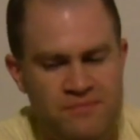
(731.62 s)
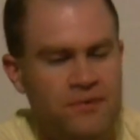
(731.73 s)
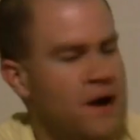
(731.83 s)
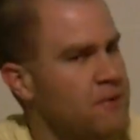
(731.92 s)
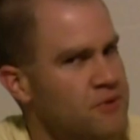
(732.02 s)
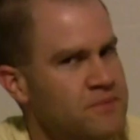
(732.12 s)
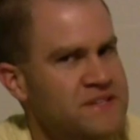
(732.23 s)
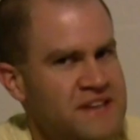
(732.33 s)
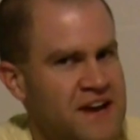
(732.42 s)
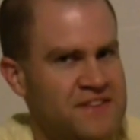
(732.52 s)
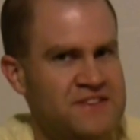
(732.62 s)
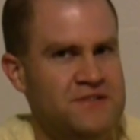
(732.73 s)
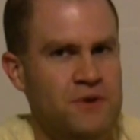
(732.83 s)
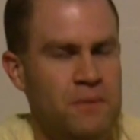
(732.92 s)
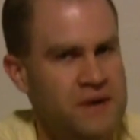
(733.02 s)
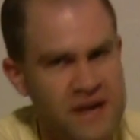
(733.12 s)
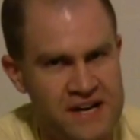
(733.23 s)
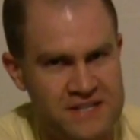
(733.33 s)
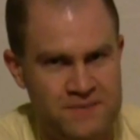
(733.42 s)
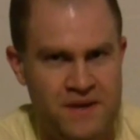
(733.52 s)
probably wouldn't be taking this to a
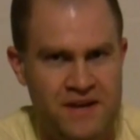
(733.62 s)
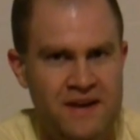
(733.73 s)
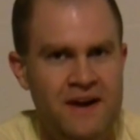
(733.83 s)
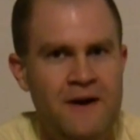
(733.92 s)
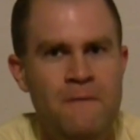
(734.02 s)
PSP,